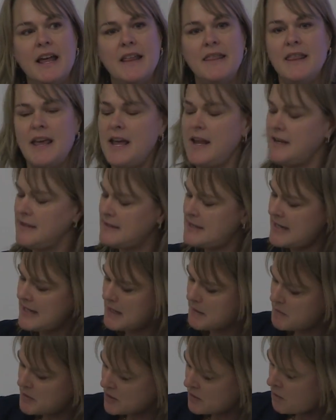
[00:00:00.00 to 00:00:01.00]
and then
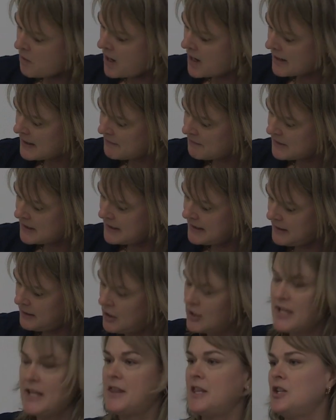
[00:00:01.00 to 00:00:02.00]
take a book walk and really
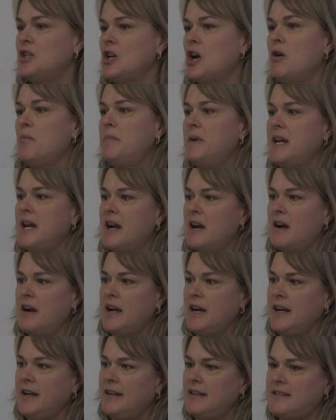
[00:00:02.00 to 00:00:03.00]
look at the
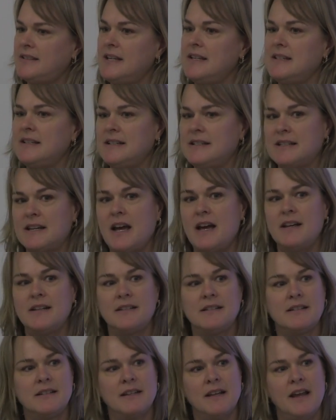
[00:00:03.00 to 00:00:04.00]
topiaries and
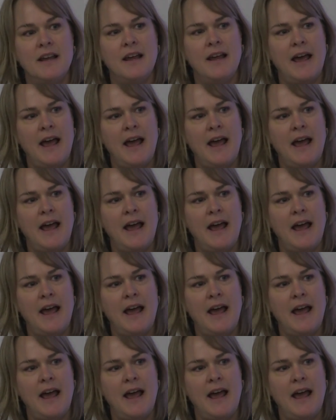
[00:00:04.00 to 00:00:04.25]
discuss